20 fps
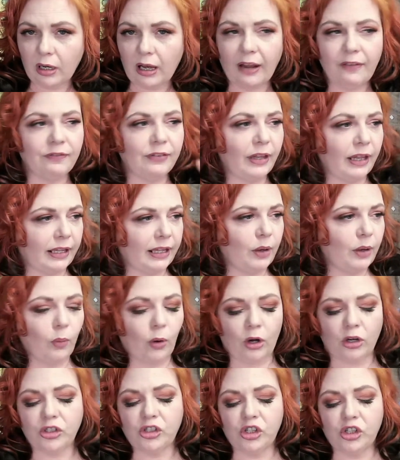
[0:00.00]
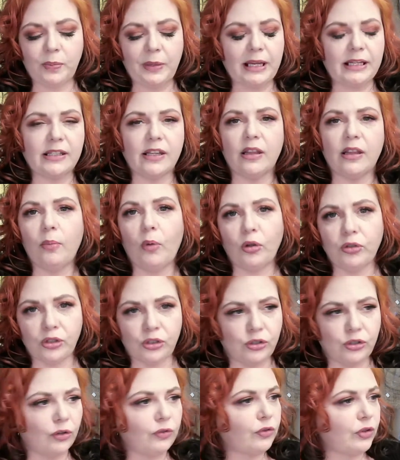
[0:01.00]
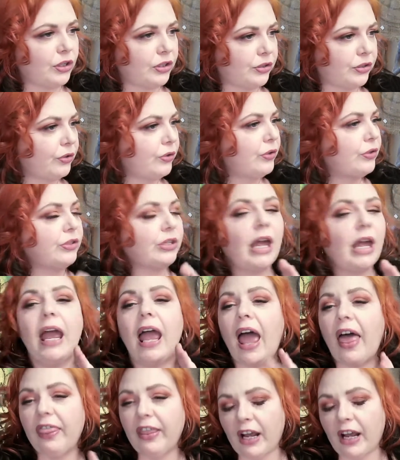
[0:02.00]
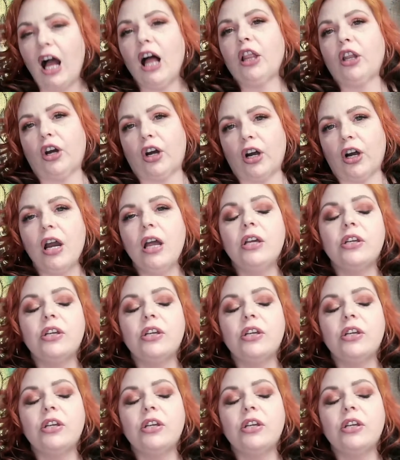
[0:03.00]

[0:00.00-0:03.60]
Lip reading: I feel like it works just because of the multitude of crystals and the color.